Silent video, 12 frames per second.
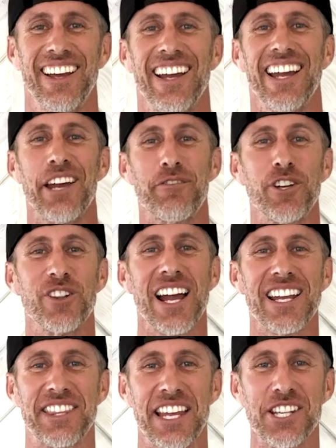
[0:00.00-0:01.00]
If you
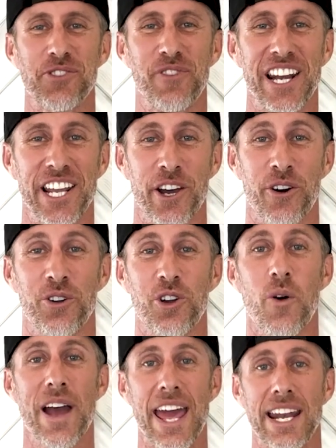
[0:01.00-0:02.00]
like this video, go
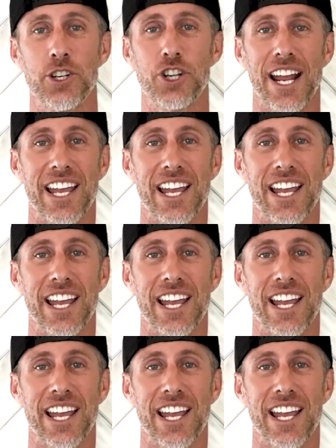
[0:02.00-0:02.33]
ahead and check